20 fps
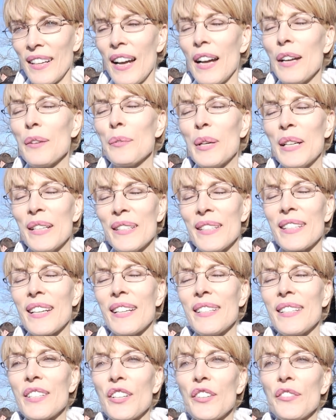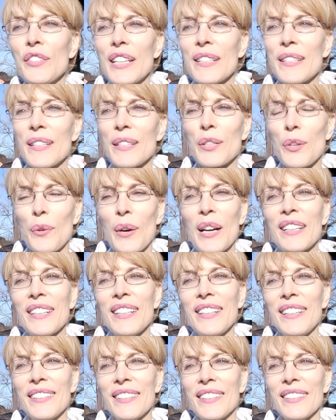I was. I served as a squad
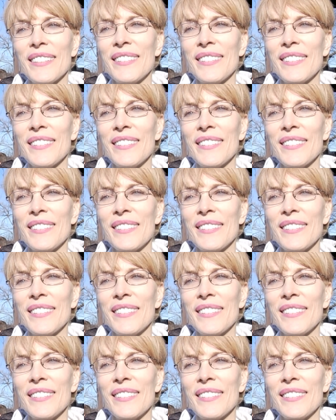leader.